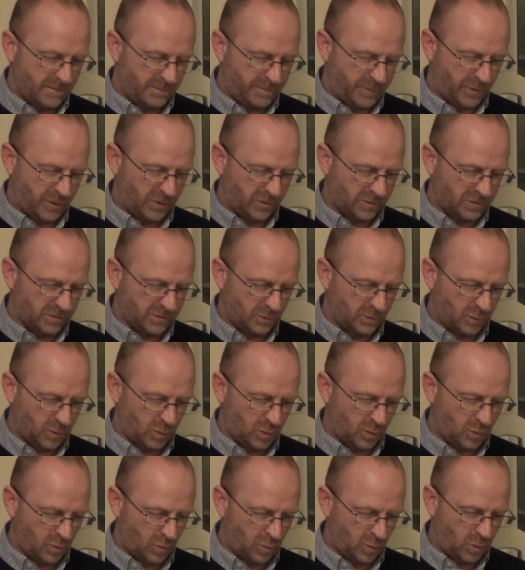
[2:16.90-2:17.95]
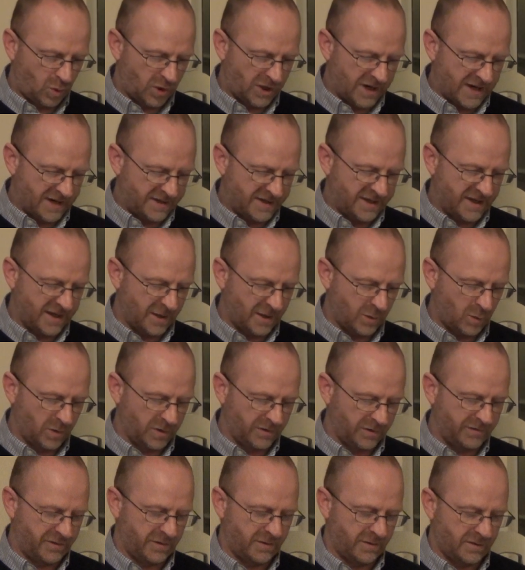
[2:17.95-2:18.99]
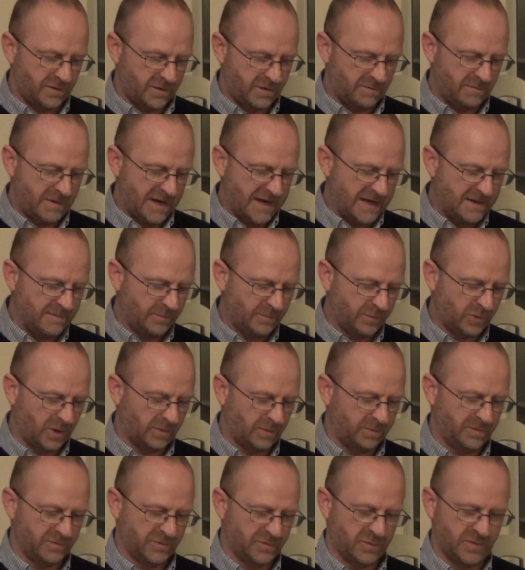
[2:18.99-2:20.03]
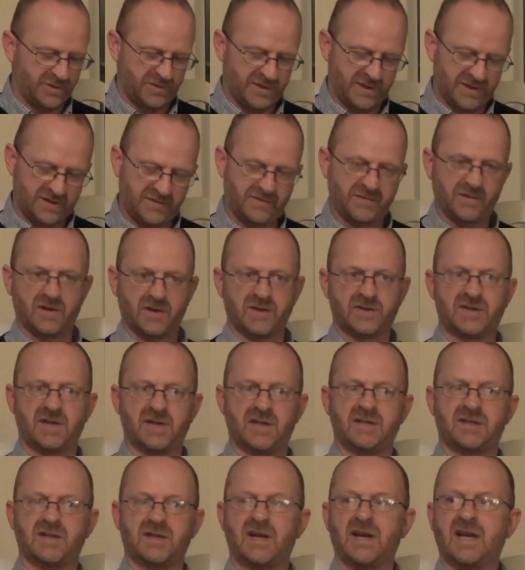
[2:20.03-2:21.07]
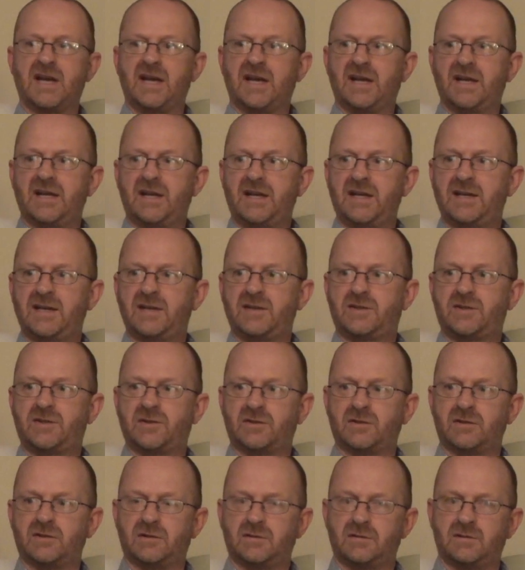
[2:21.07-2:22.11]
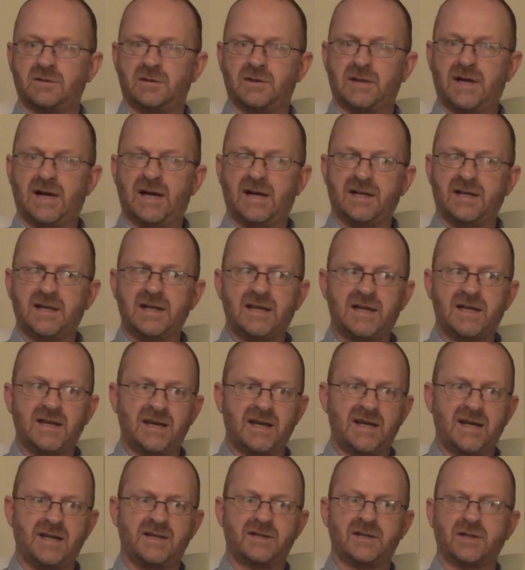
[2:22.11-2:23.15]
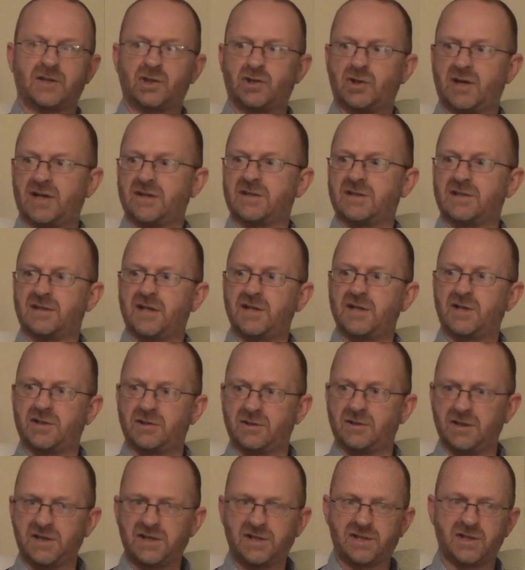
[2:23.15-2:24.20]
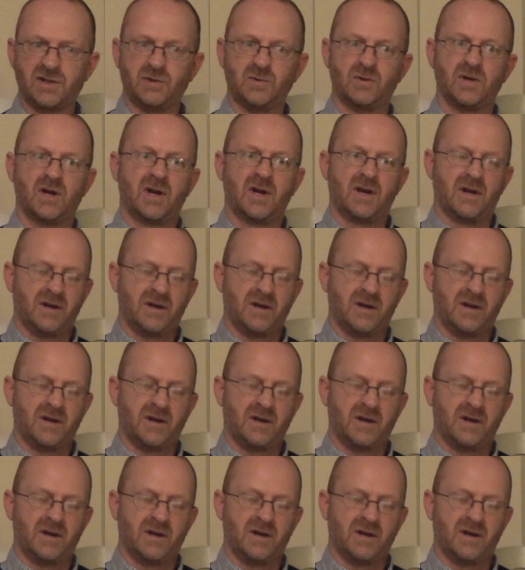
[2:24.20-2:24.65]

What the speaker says: But what I think one of the main problems with this verse is I think it is a translational issue.